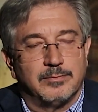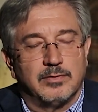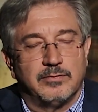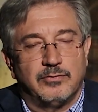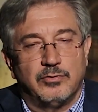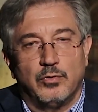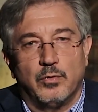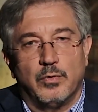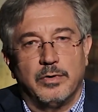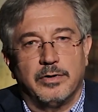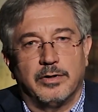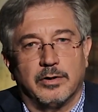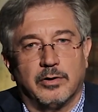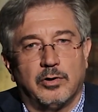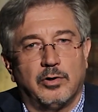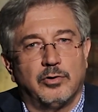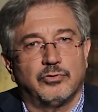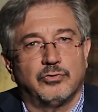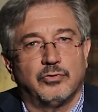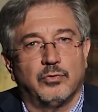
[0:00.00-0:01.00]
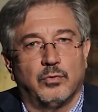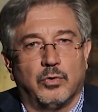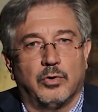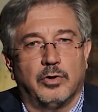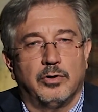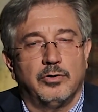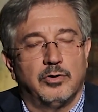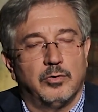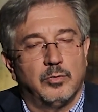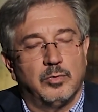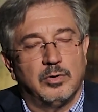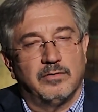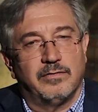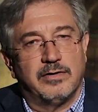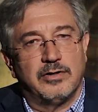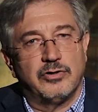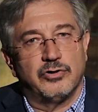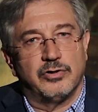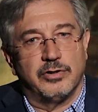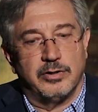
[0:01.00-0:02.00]
If you win the culture war, you will
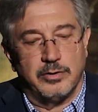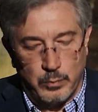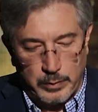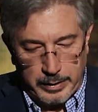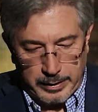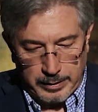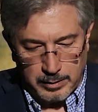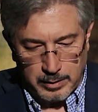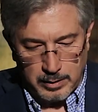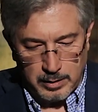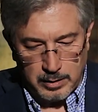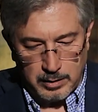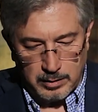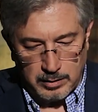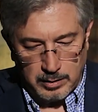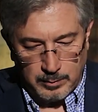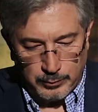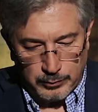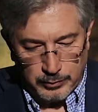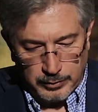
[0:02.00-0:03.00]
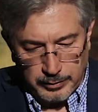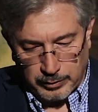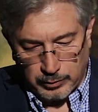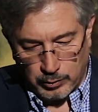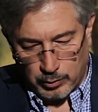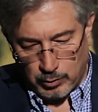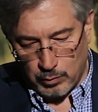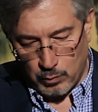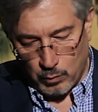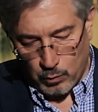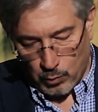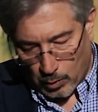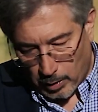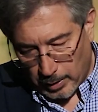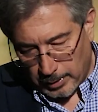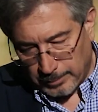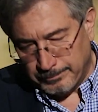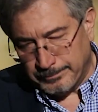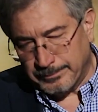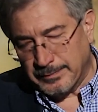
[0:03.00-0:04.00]
eventually win the political
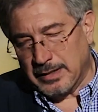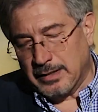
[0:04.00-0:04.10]
war.